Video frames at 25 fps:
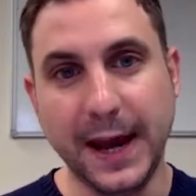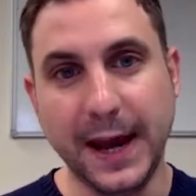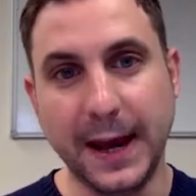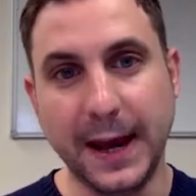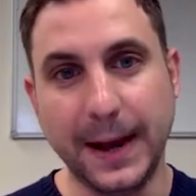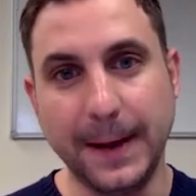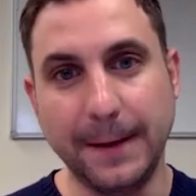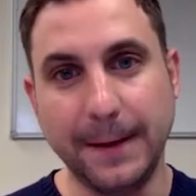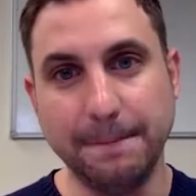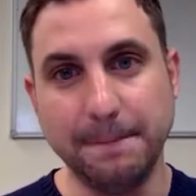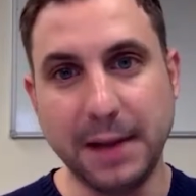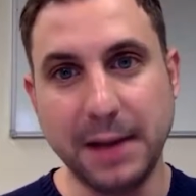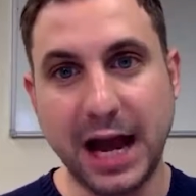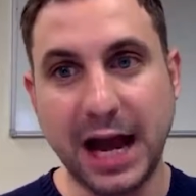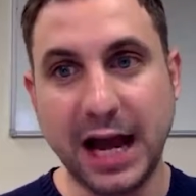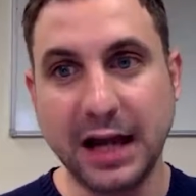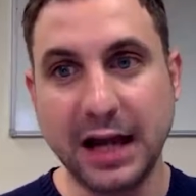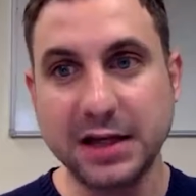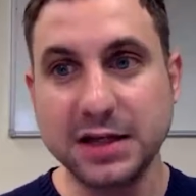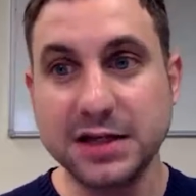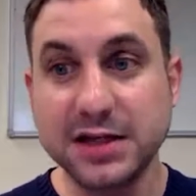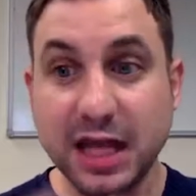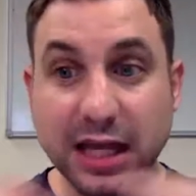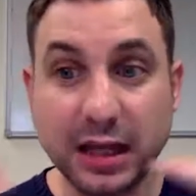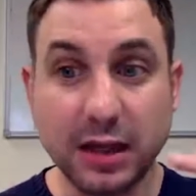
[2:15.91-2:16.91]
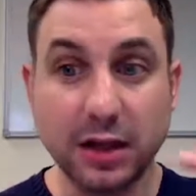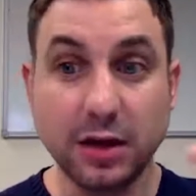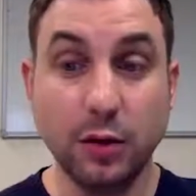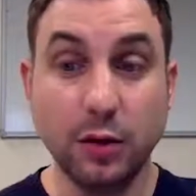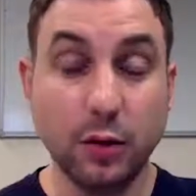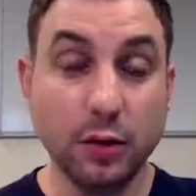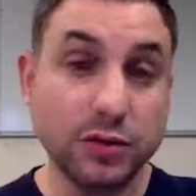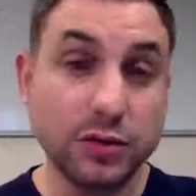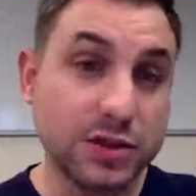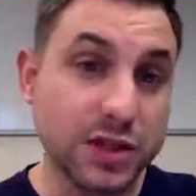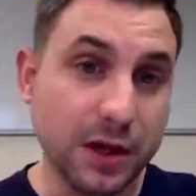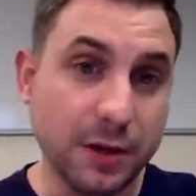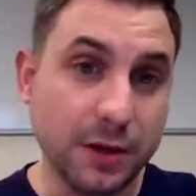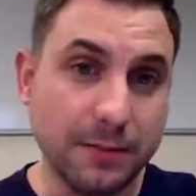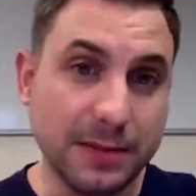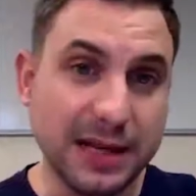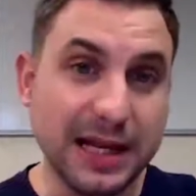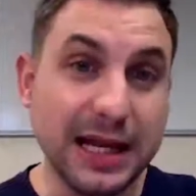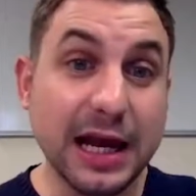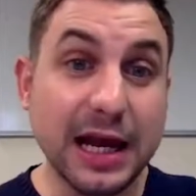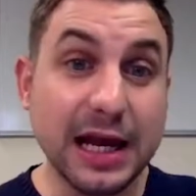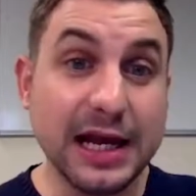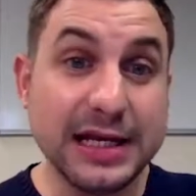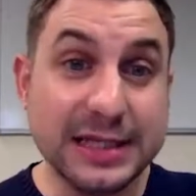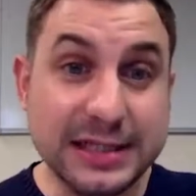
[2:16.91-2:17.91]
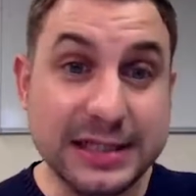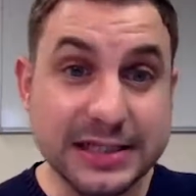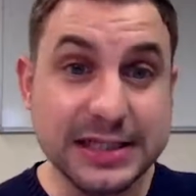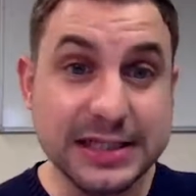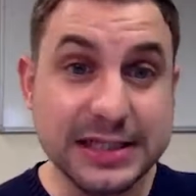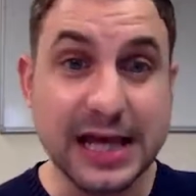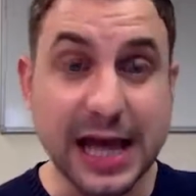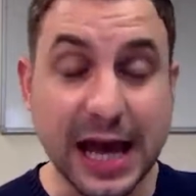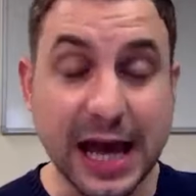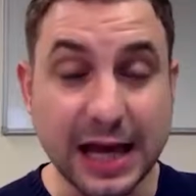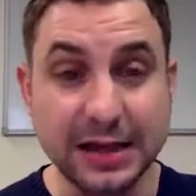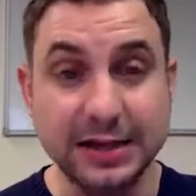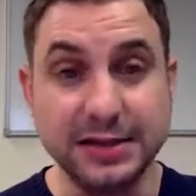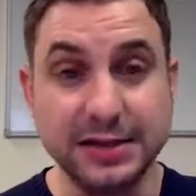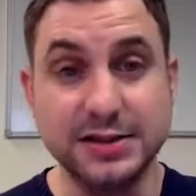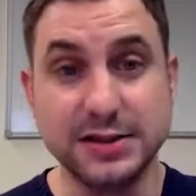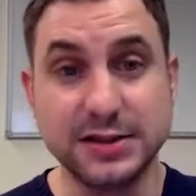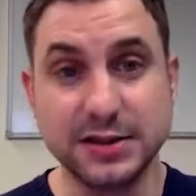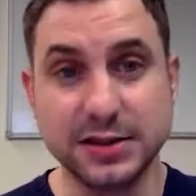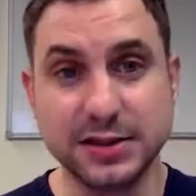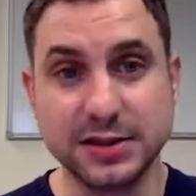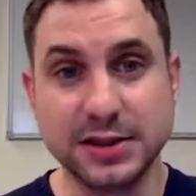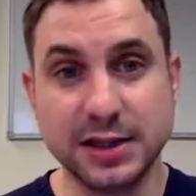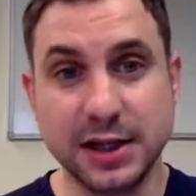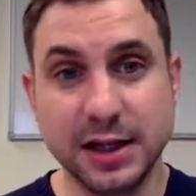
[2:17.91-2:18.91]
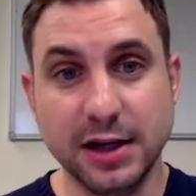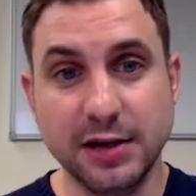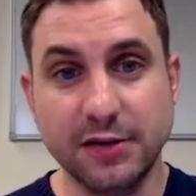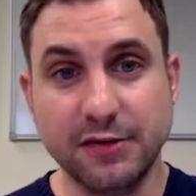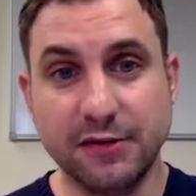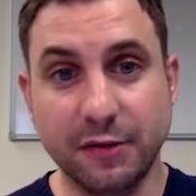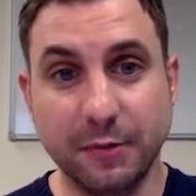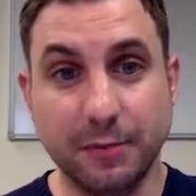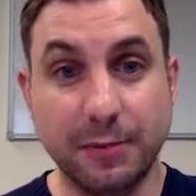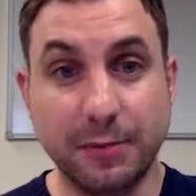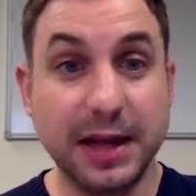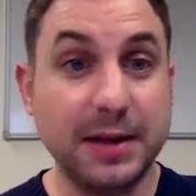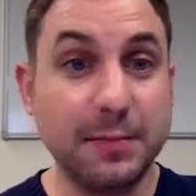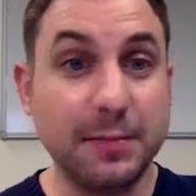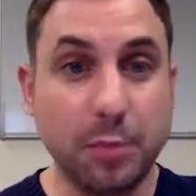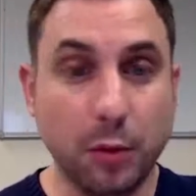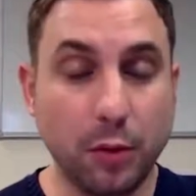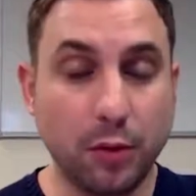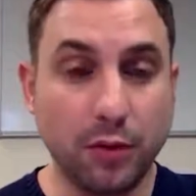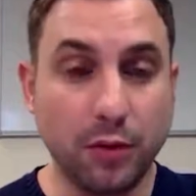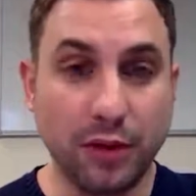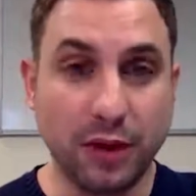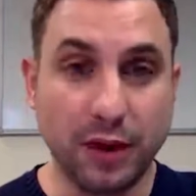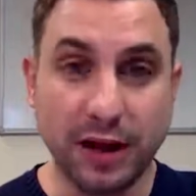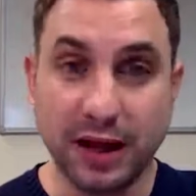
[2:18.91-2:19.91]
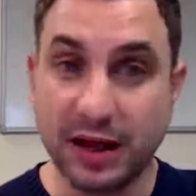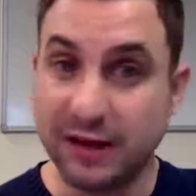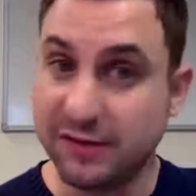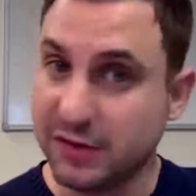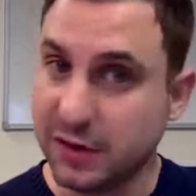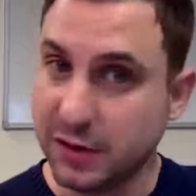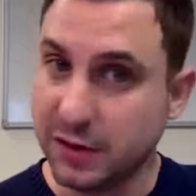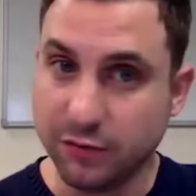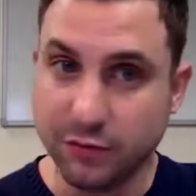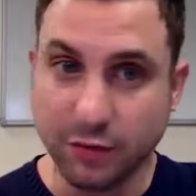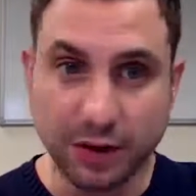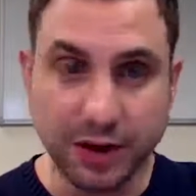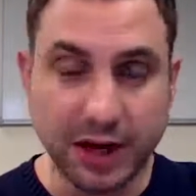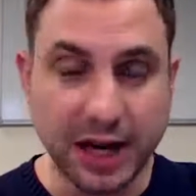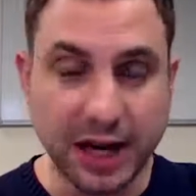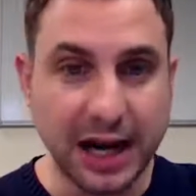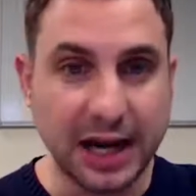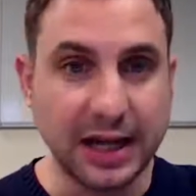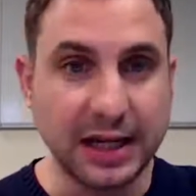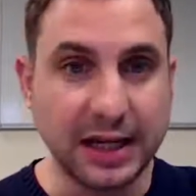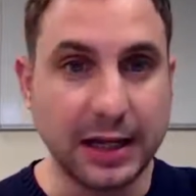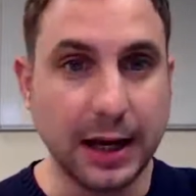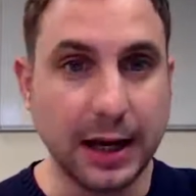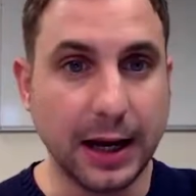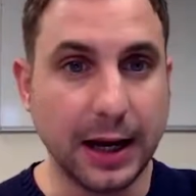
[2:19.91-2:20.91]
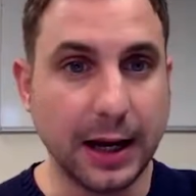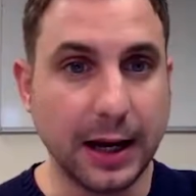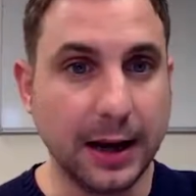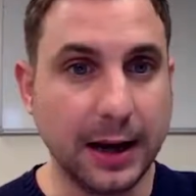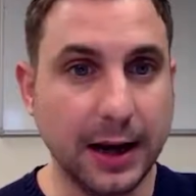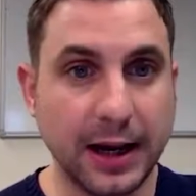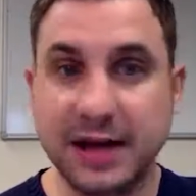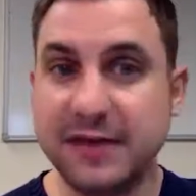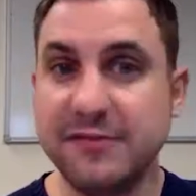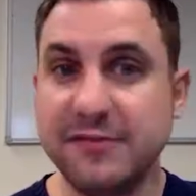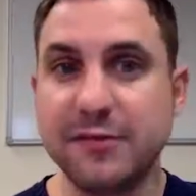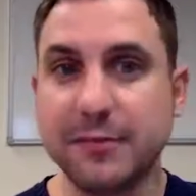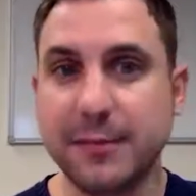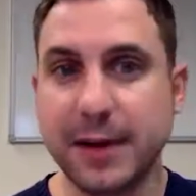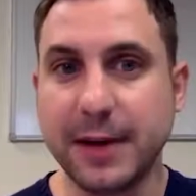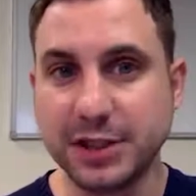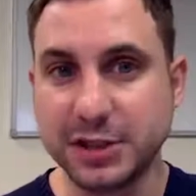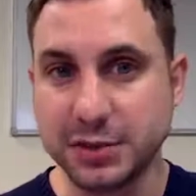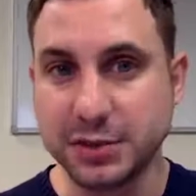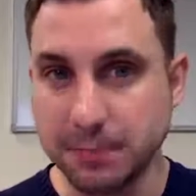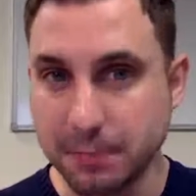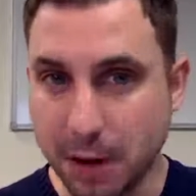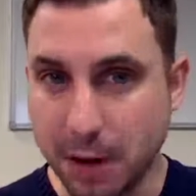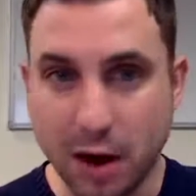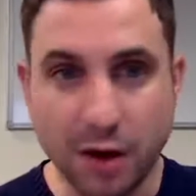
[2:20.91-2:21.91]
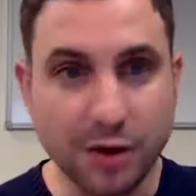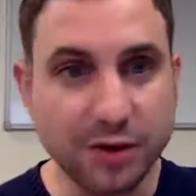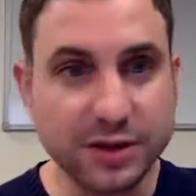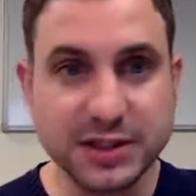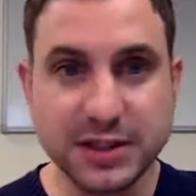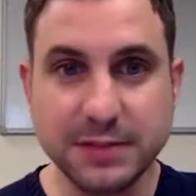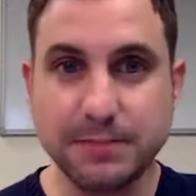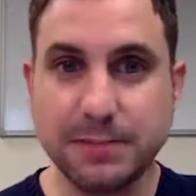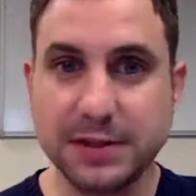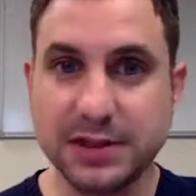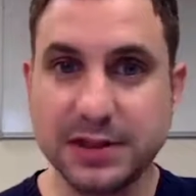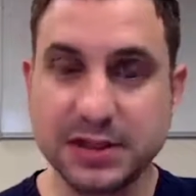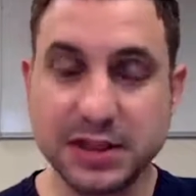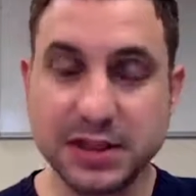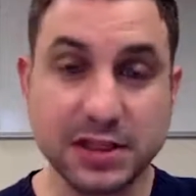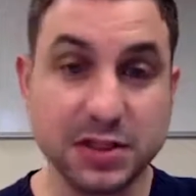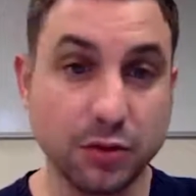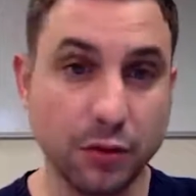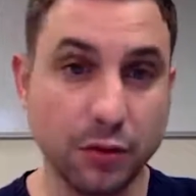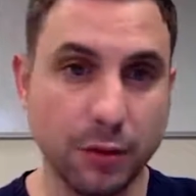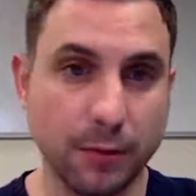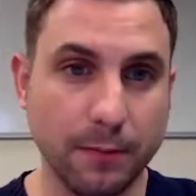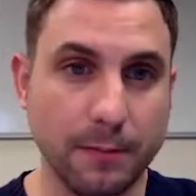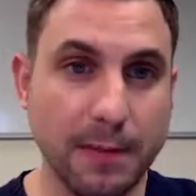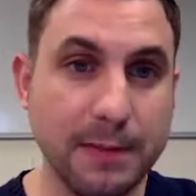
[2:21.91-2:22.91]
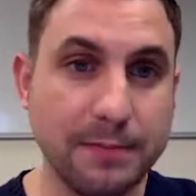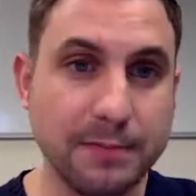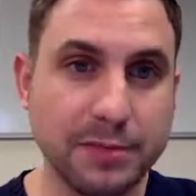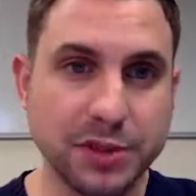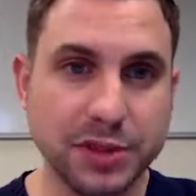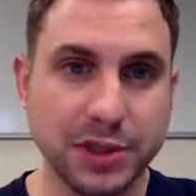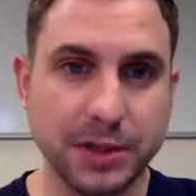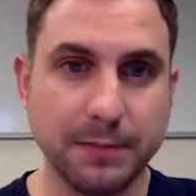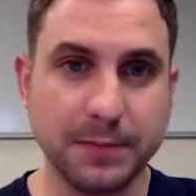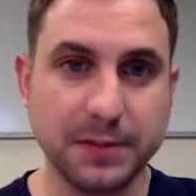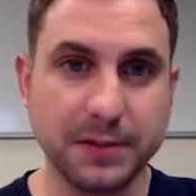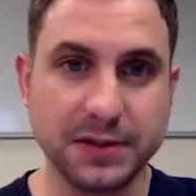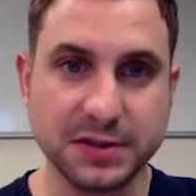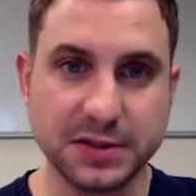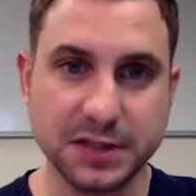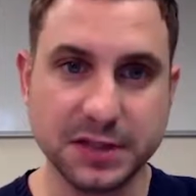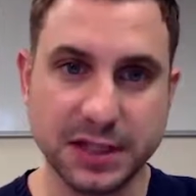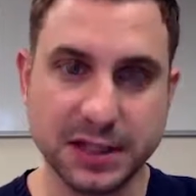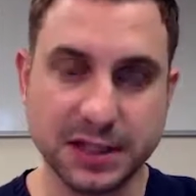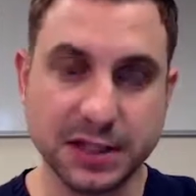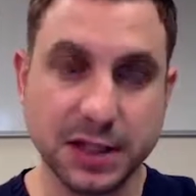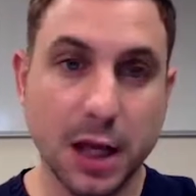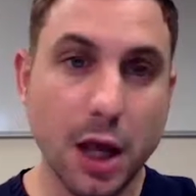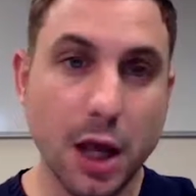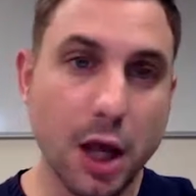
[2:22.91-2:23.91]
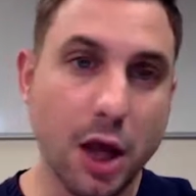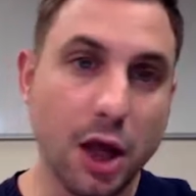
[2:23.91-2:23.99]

Um, and they can also be indicators for people that if you run a uh, an information marketing business or a membership business